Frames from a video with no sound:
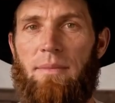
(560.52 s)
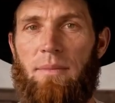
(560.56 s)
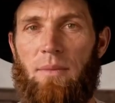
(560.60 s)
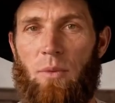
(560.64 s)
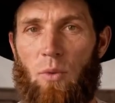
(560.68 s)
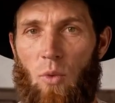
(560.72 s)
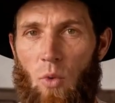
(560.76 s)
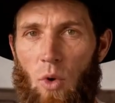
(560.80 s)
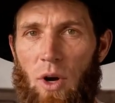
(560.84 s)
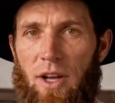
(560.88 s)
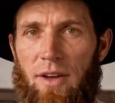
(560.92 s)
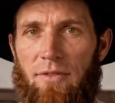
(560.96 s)

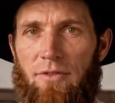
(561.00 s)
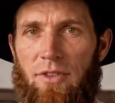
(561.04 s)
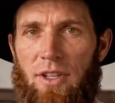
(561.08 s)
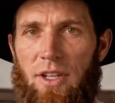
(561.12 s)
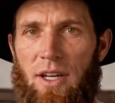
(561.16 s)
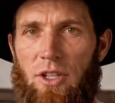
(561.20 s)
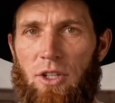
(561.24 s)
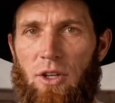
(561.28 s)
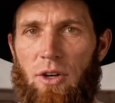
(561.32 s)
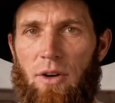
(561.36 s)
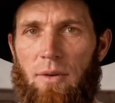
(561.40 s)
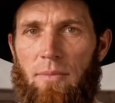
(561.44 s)
White
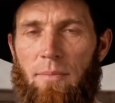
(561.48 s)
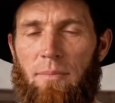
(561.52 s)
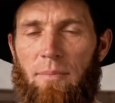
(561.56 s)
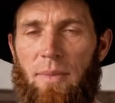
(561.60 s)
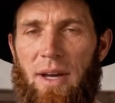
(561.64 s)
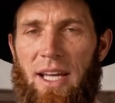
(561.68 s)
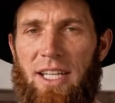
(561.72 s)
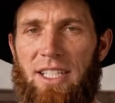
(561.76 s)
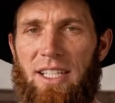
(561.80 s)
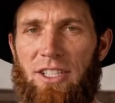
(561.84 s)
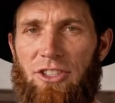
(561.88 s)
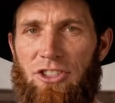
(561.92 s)
vinegar,
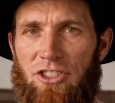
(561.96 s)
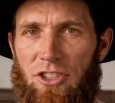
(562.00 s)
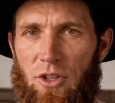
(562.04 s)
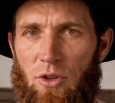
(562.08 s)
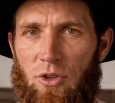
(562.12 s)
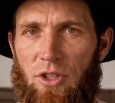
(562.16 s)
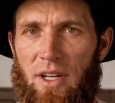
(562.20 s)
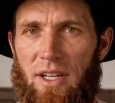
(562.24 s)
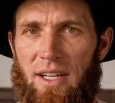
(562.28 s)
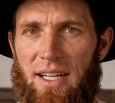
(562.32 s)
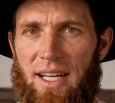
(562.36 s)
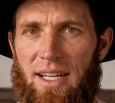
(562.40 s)
baking
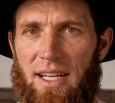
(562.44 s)
soda,